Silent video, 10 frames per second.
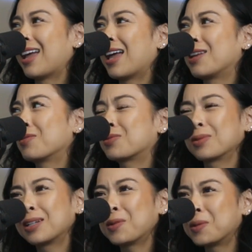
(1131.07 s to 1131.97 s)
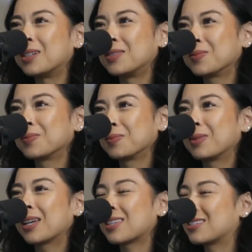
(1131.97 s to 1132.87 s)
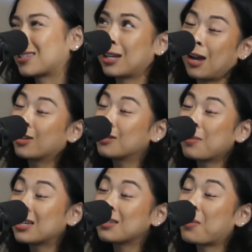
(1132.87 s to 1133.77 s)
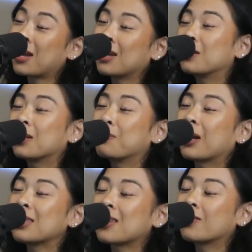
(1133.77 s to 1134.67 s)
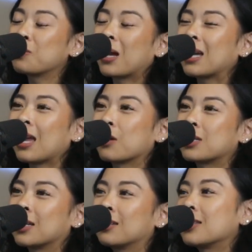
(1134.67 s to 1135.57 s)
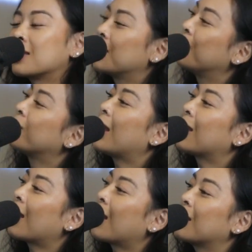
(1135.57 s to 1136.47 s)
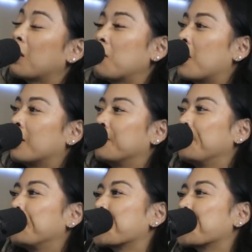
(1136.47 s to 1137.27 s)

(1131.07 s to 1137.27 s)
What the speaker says: and it was really cool because I sent all of my stuff to my accountant, aka my mom,